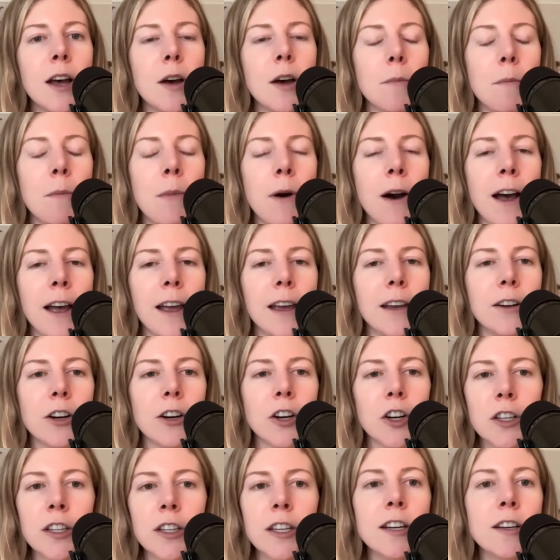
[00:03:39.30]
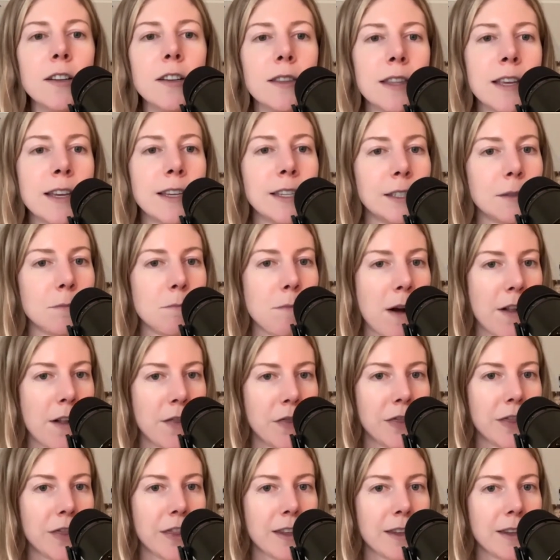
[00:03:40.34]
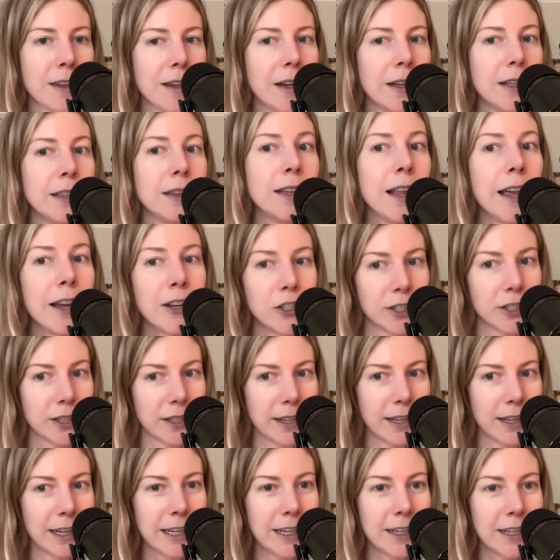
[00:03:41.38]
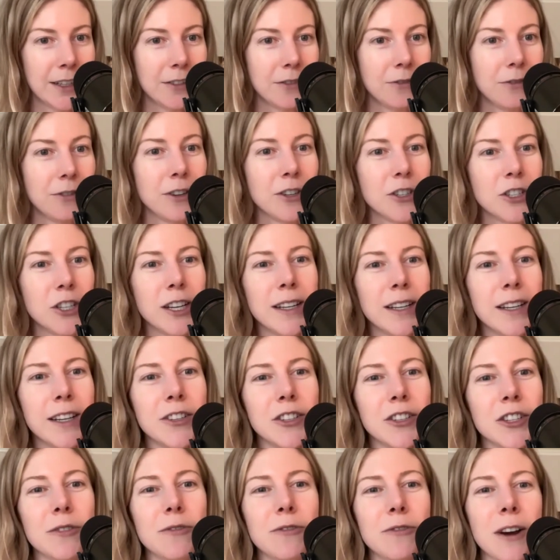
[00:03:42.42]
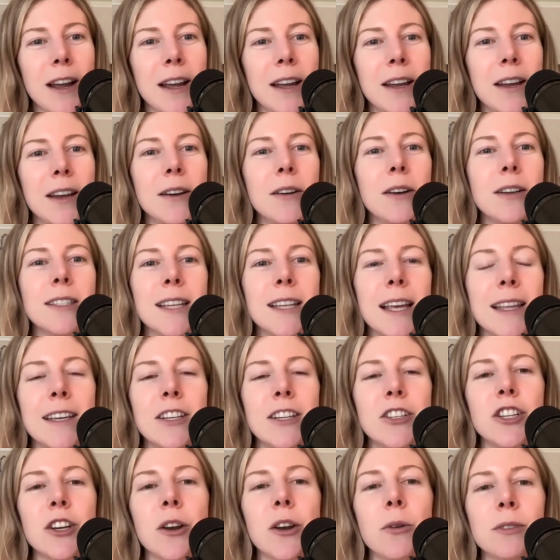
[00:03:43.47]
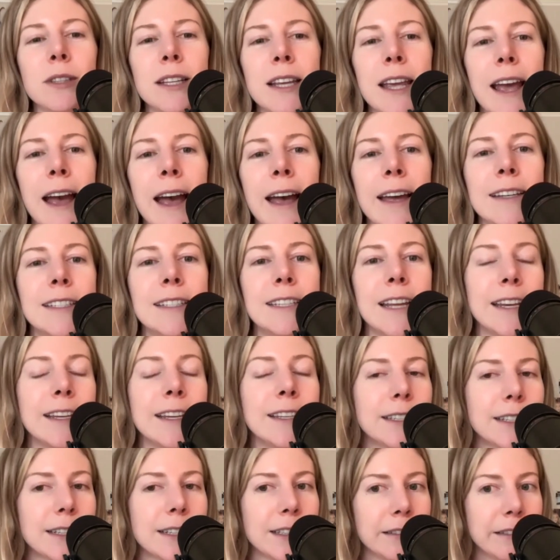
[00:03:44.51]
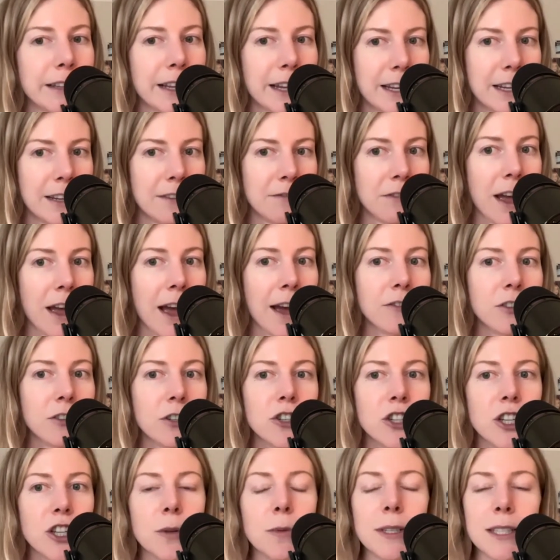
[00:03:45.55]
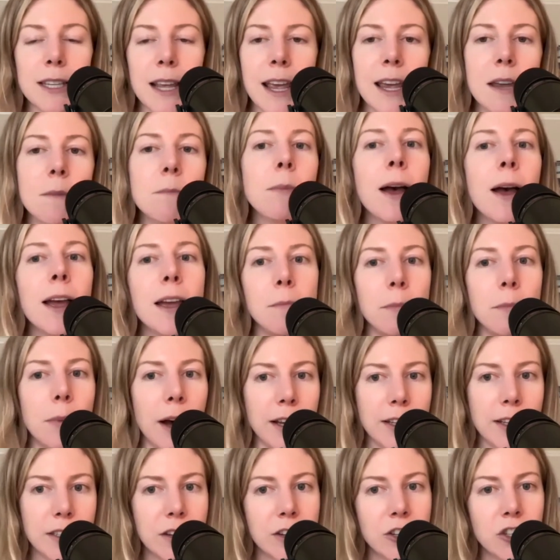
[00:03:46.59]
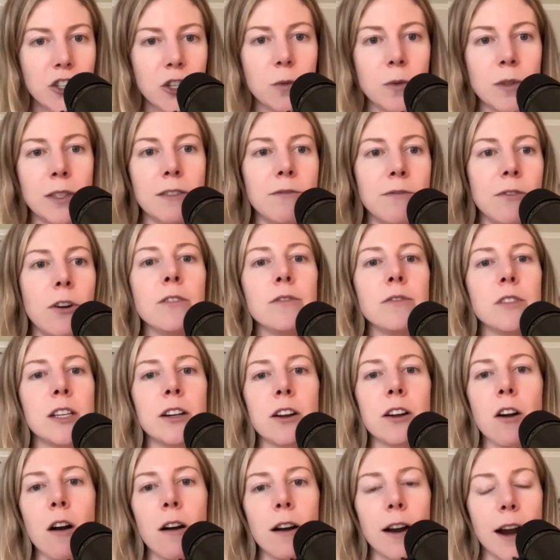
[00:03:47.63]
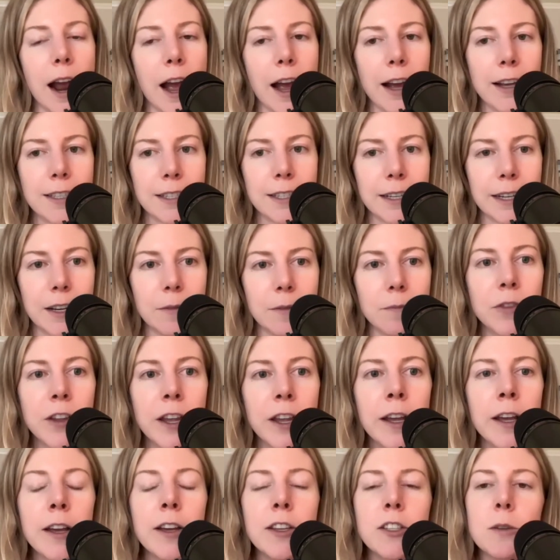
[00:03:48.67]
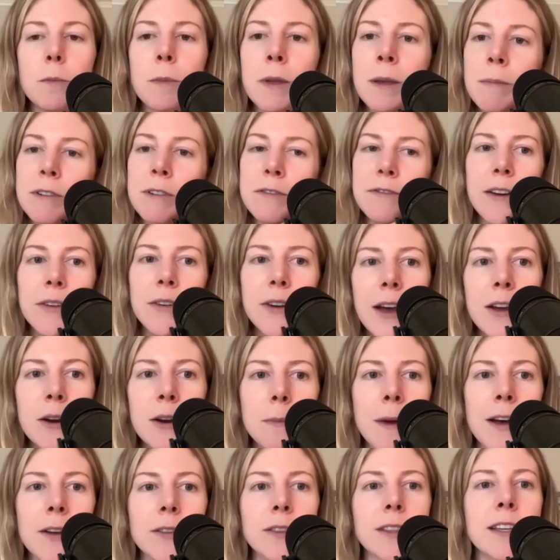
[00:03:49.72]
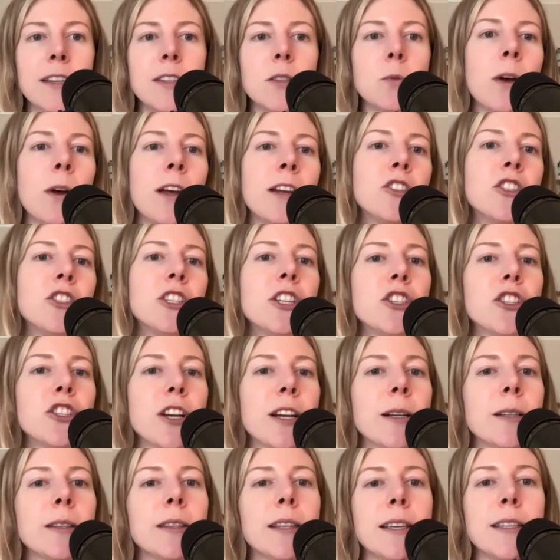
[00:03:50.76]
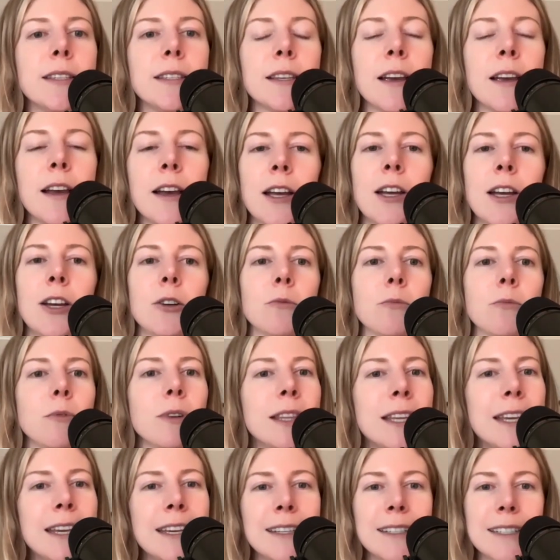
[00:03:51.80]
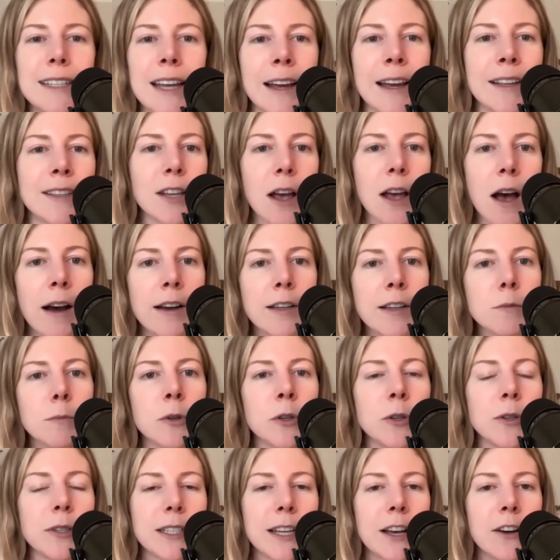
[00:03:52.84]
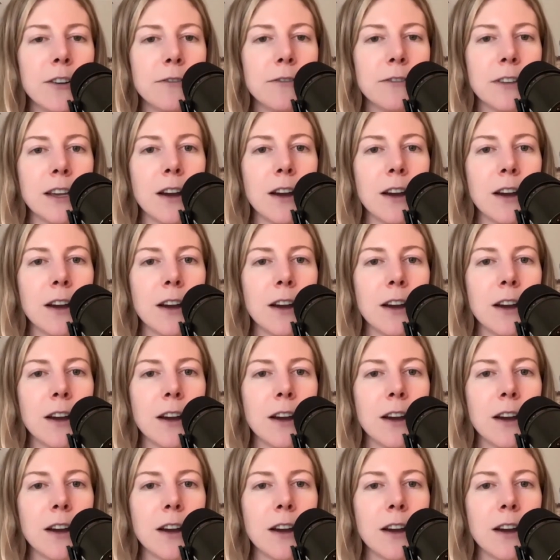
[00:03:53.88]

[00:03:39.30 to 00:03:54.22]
But earlier this month, allegedly, Virginia Giuffre said that she only had days to live after she was hit by a bus and she was involved in a car accident. So people found out about this when she shared this really intense hospital selfie